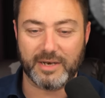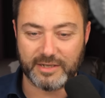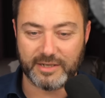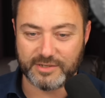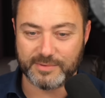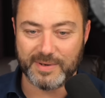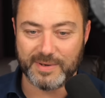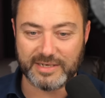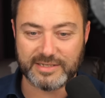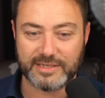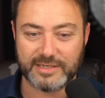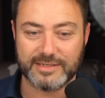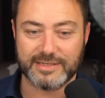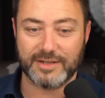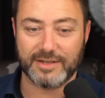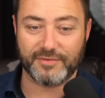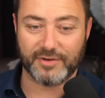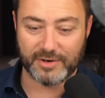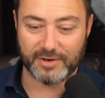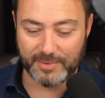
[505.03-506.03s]
Mexicans
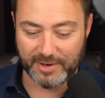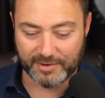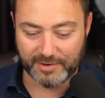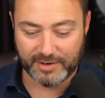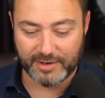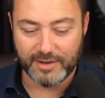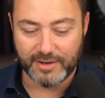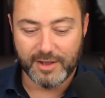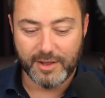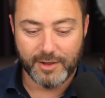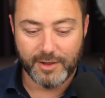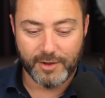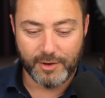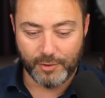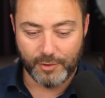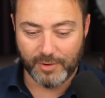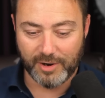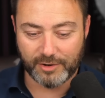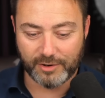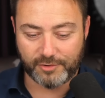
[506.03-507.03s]
living in America who
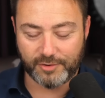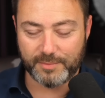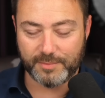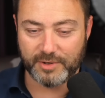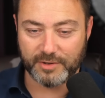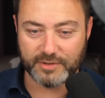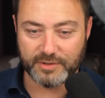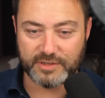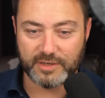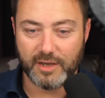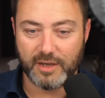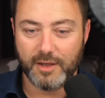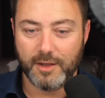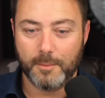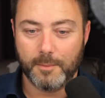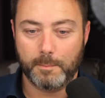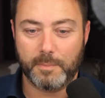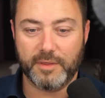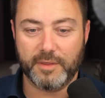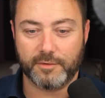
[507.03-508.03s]
aren't criminals,
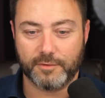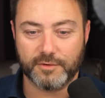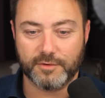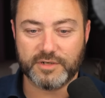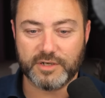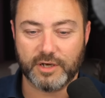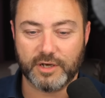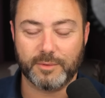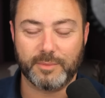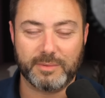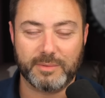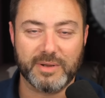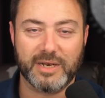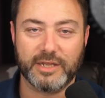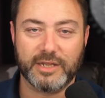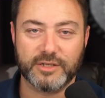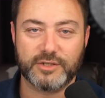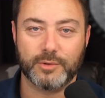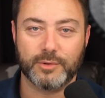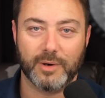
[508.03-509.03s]
but there are also going to be
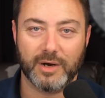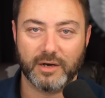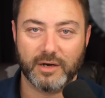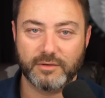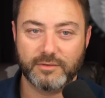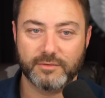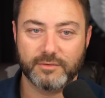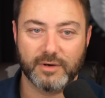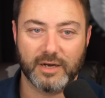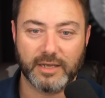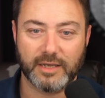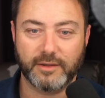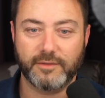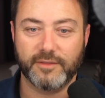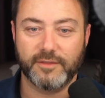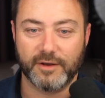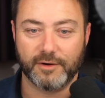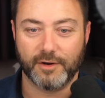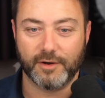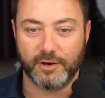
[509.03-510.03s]
millions who are, right?
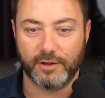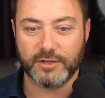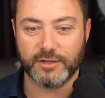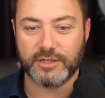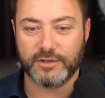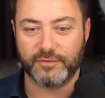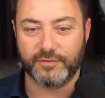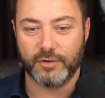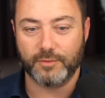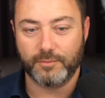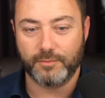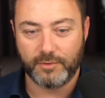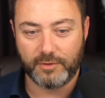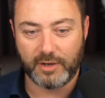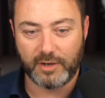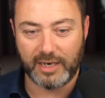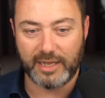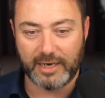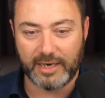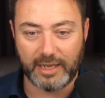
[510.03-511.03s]
There are lots of them,
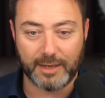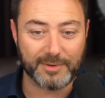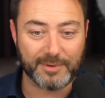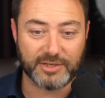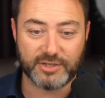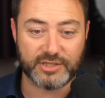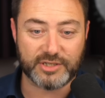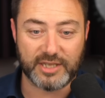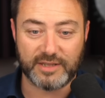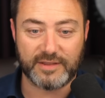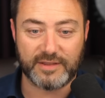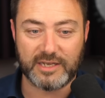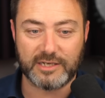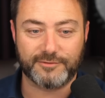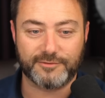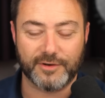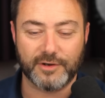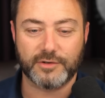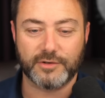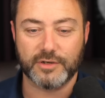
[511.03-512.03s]
clearly, I mean, just in these
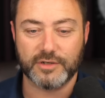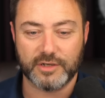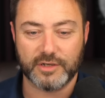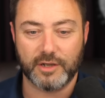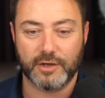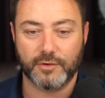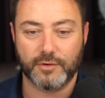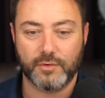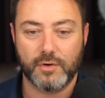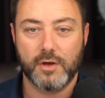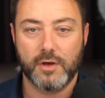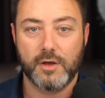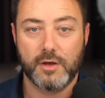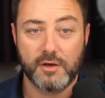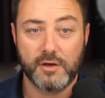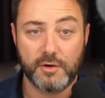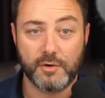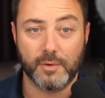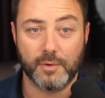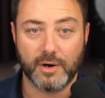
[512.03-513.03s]
photos alone,
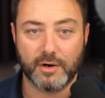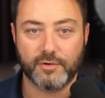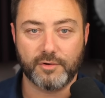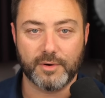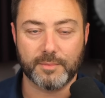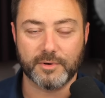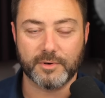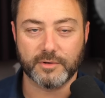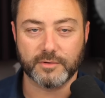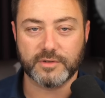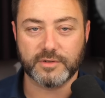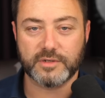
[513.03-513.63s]
who are criminals.